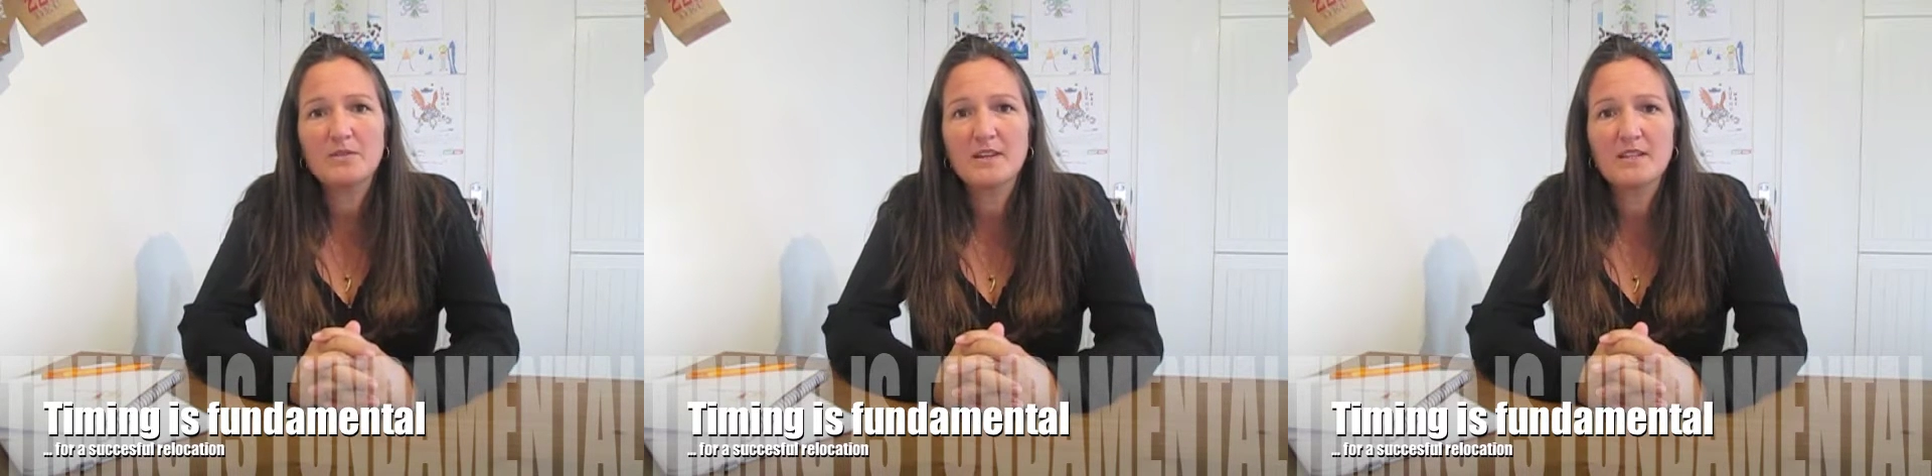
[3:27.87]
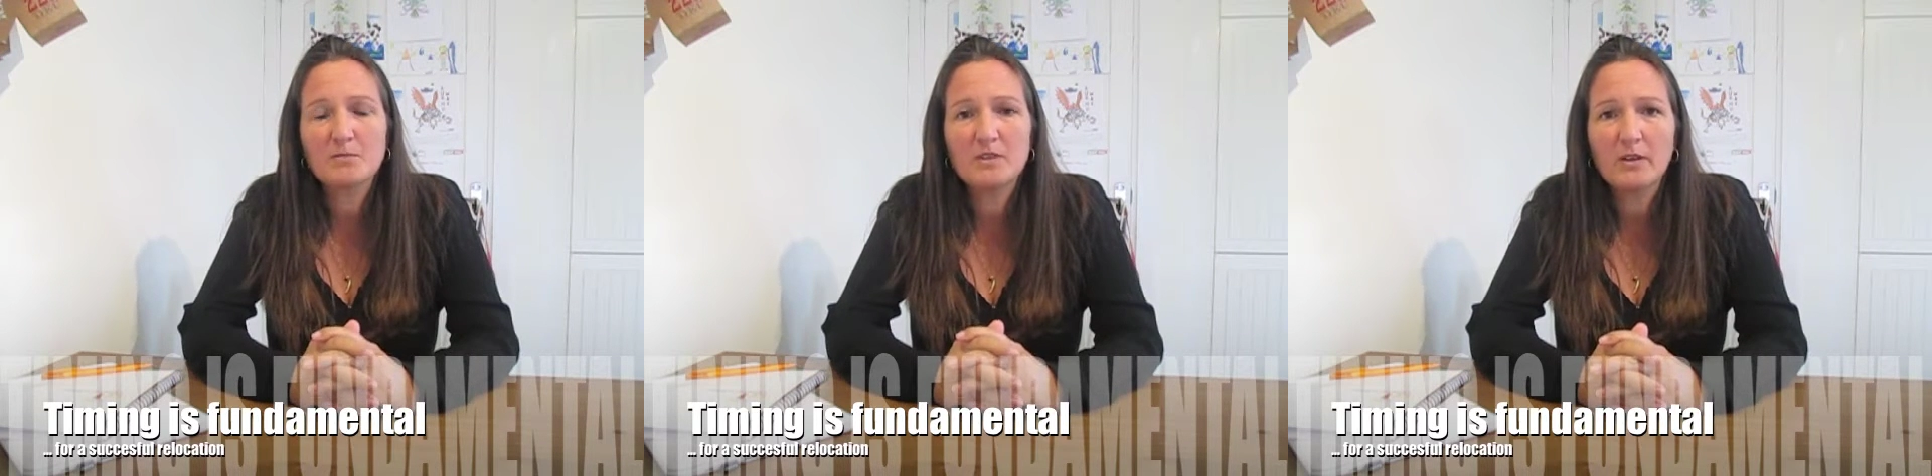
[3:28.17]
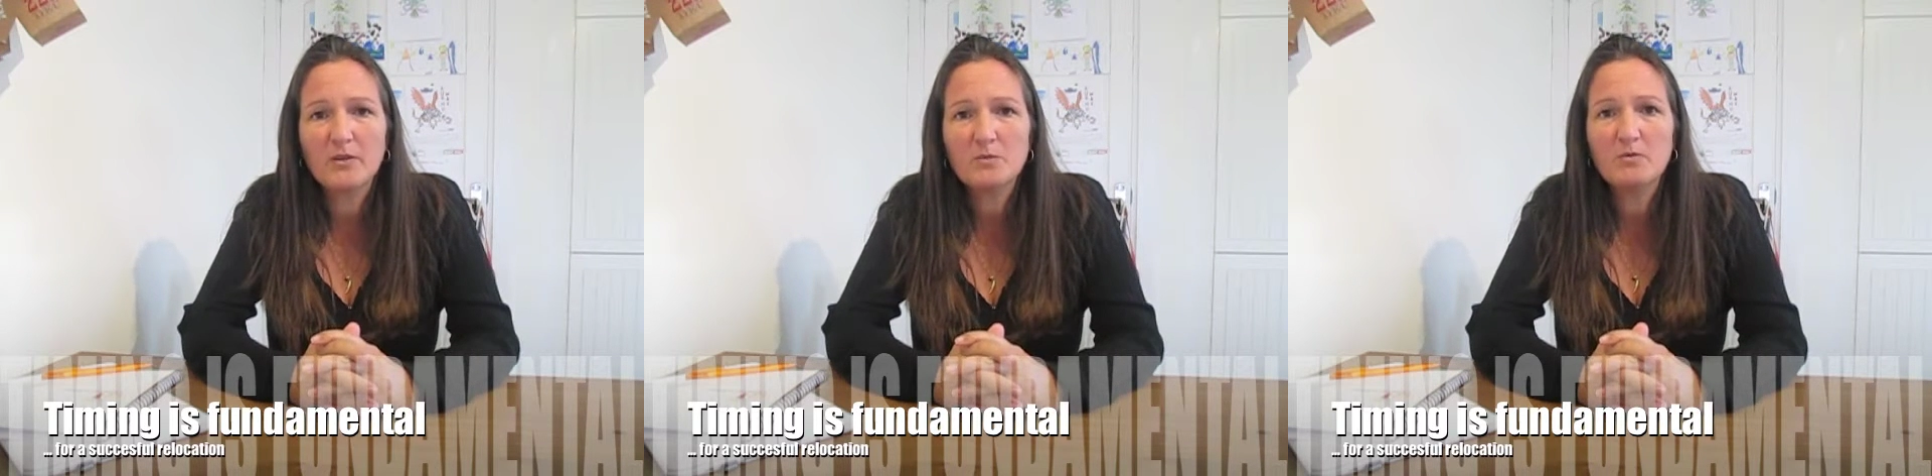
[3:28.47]
say to me they're
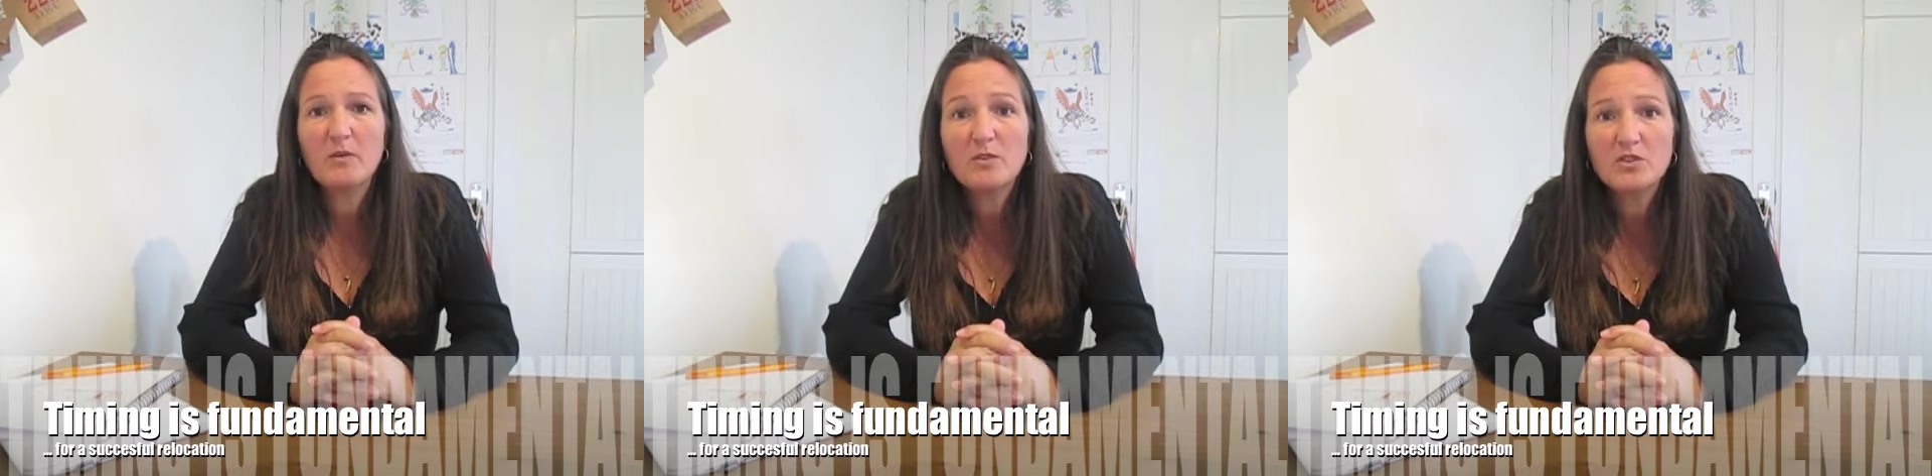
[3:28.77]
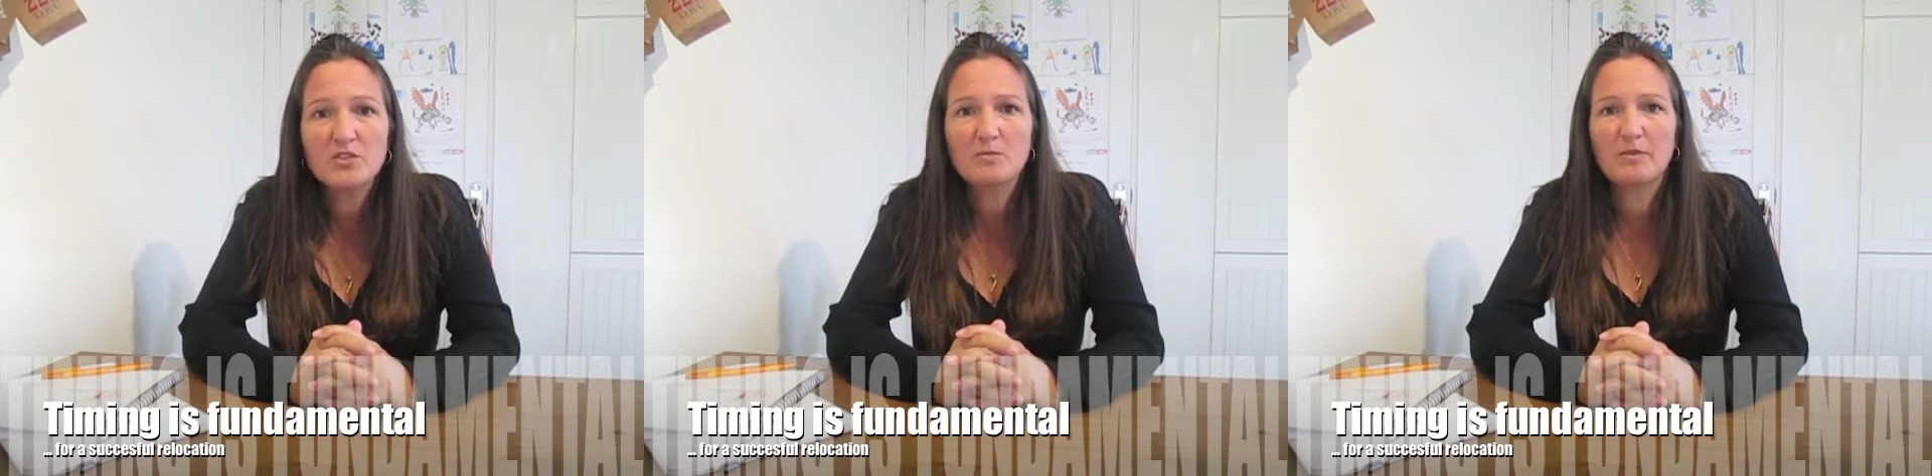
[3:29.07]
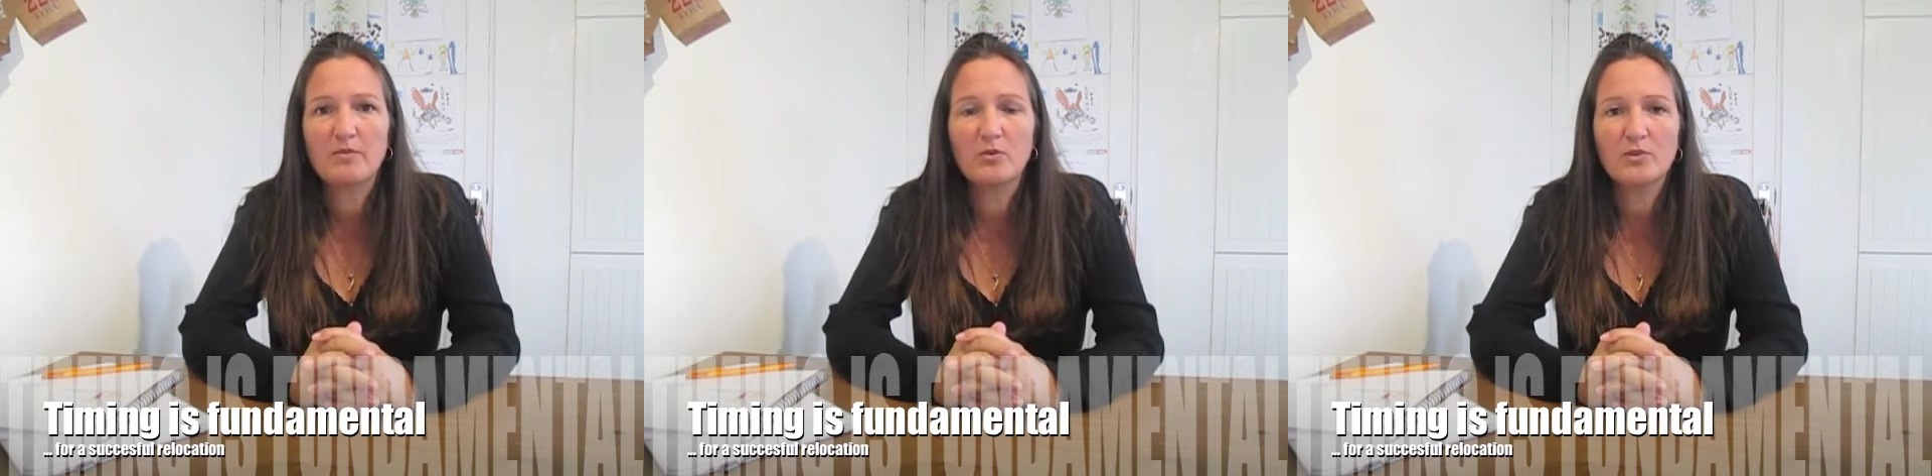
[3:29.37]
going to move over just
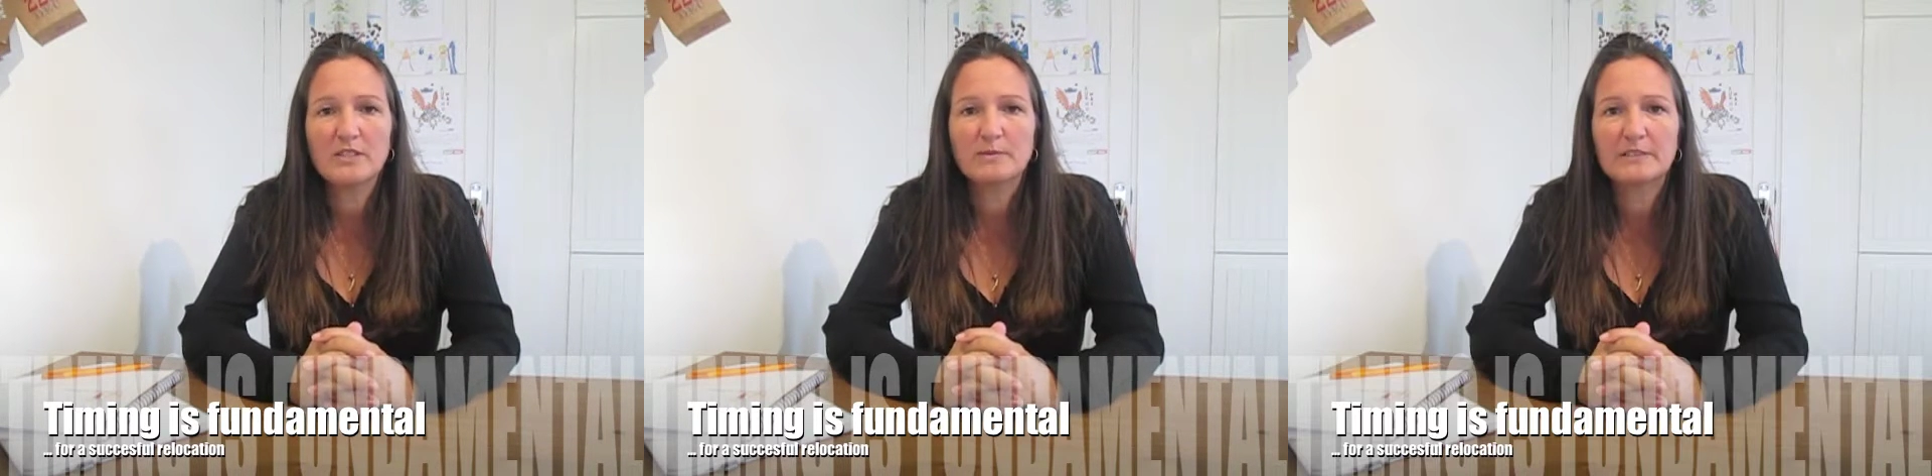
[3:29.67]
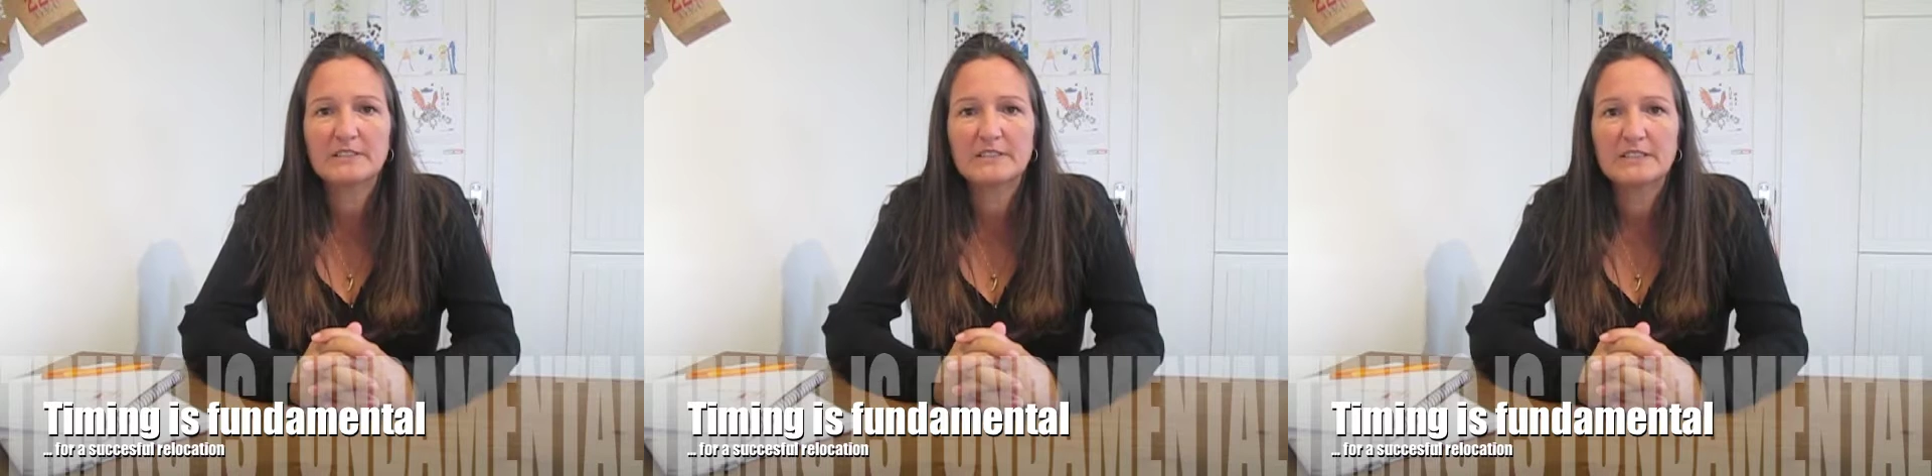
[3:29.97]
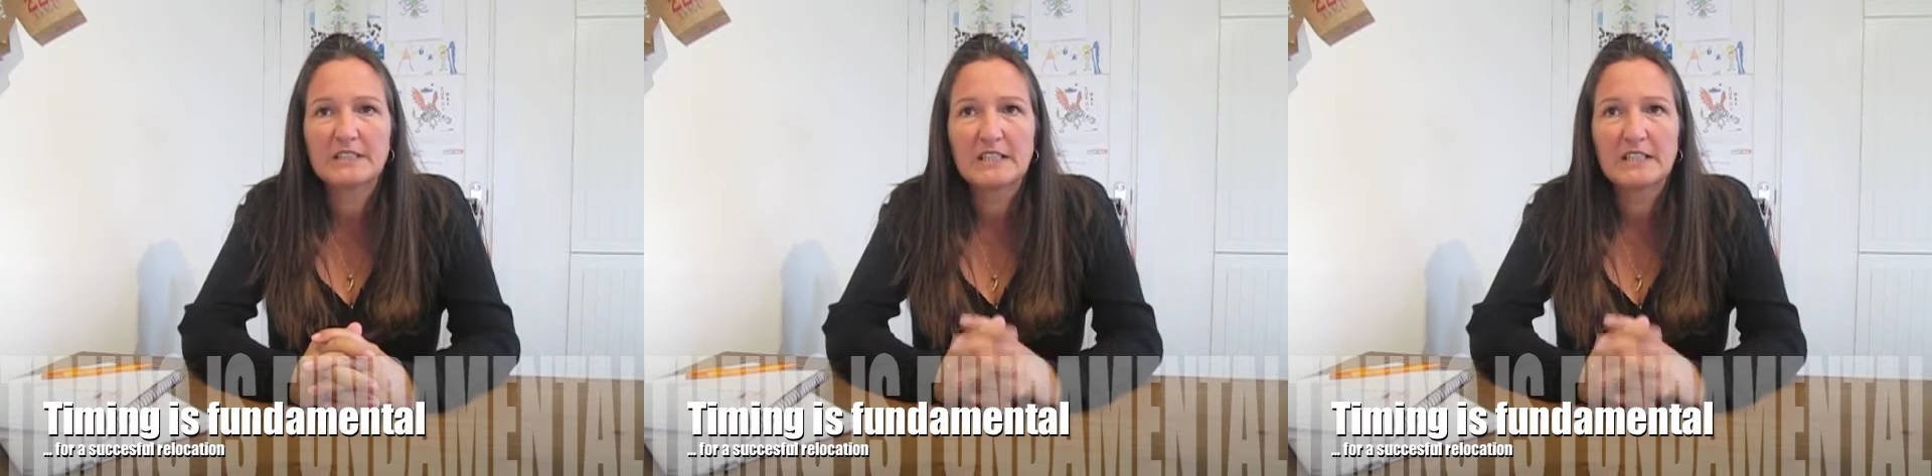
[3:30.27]
before Christmas.